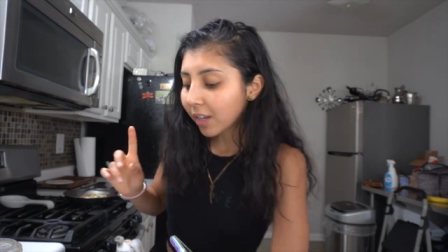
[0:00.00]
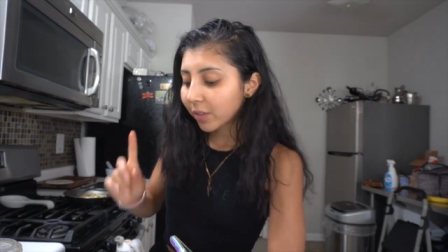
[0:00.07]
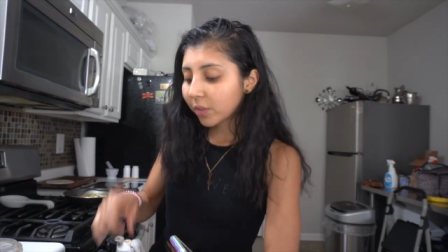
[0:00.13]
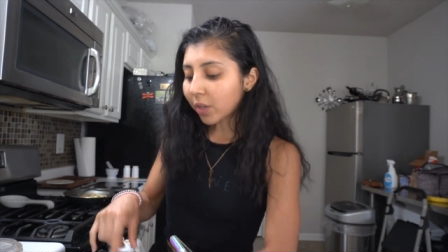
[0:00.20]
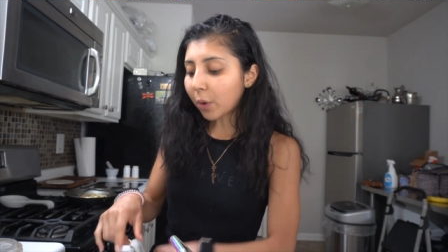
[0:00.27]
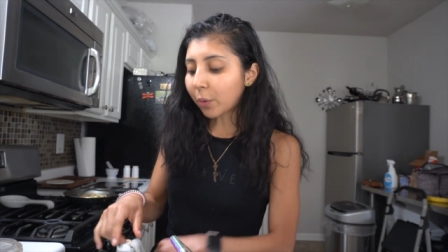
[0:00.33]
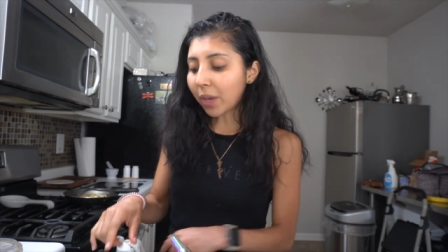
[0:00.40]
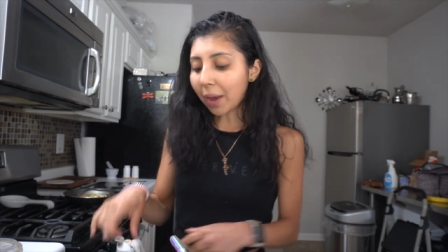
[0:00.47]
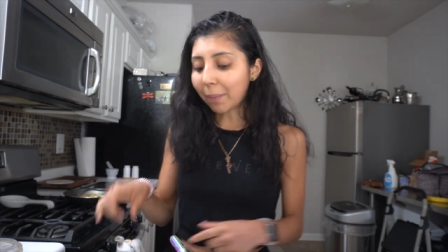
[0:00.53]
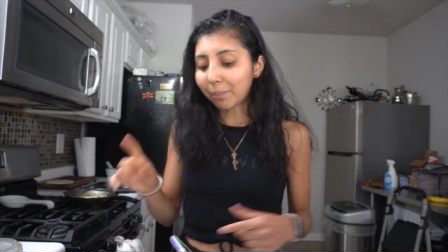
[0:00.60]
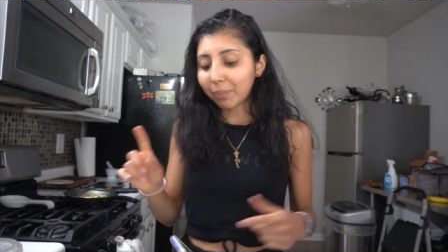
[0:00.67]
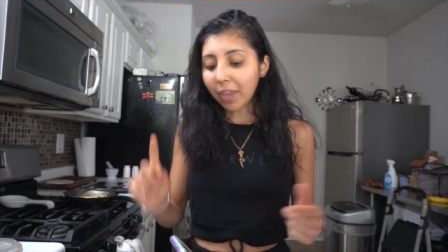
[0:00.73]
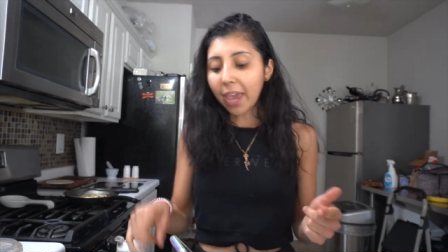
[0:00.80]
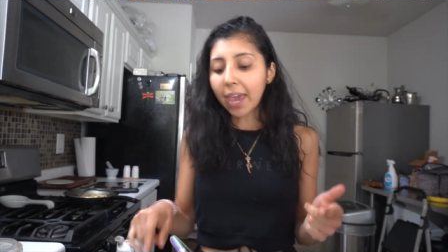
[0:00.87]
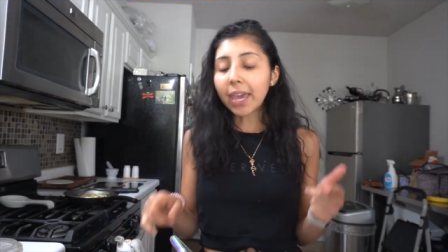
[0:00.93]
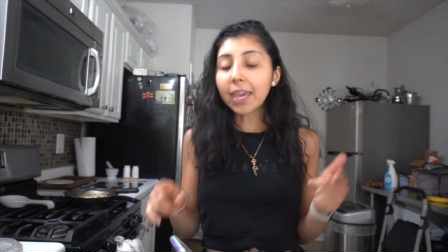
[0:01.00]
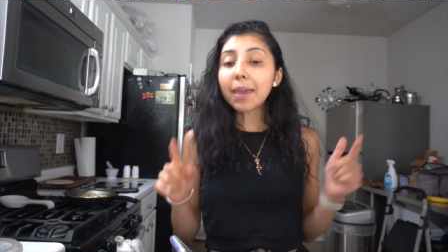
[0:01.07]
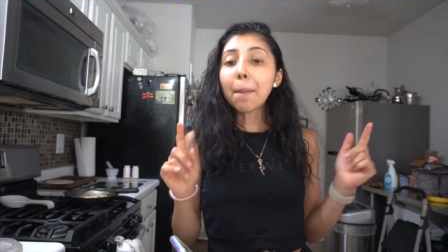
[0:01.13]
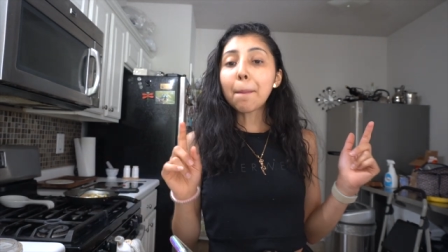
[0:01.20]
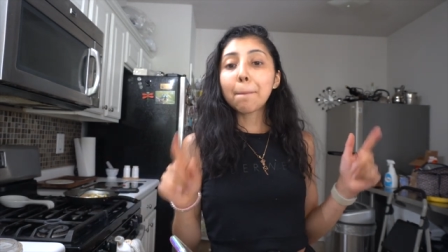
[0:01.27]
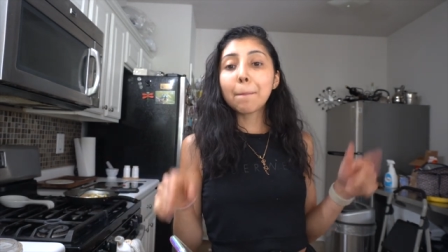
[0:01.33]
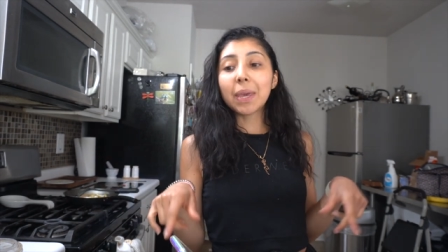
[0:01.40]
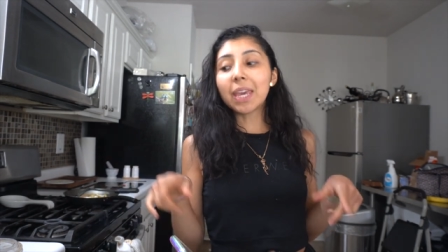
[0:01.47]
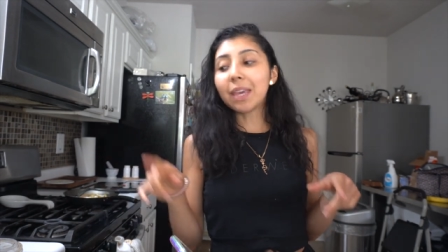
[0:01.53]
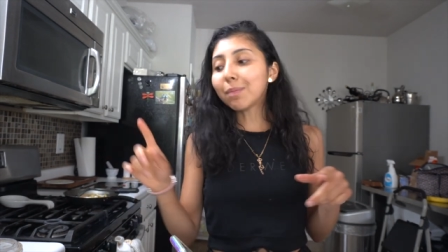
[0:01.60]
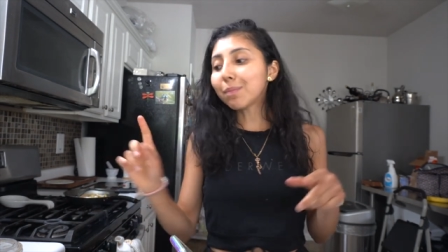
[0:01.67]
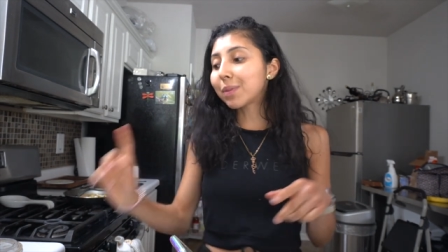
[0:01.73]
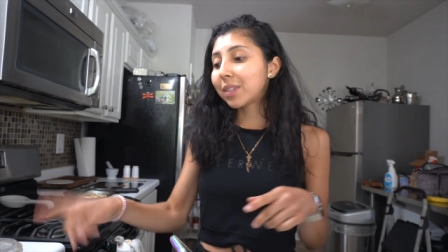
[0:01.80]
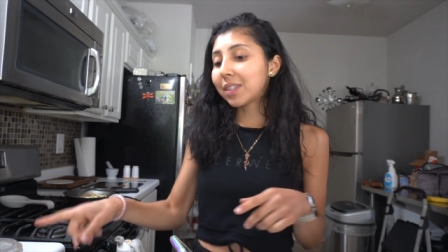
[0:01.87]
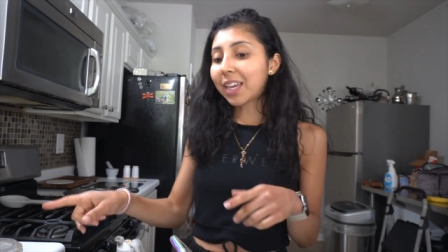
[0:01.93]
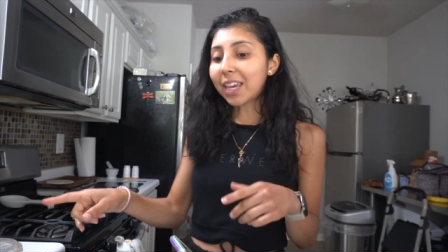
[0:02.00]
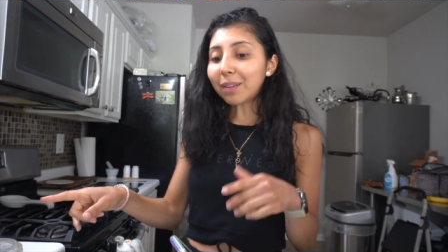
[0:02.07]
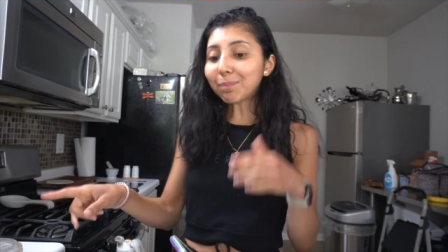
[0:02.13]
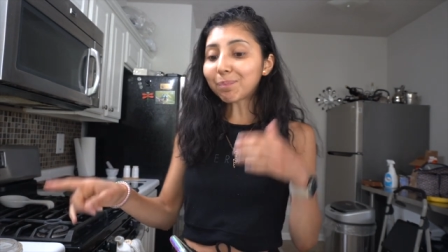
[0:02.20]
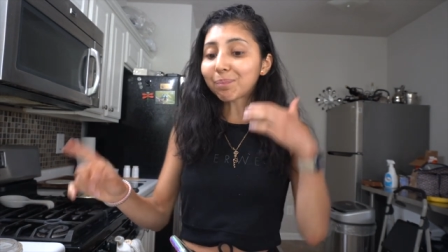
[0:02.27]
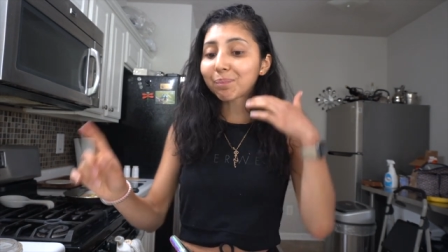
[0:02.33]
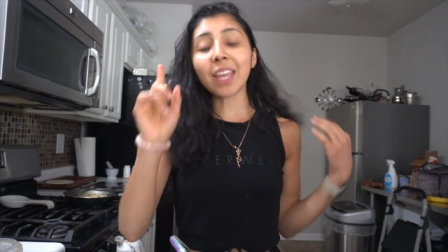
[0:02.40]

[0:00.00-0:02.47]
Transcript: So yeah, A, B, C.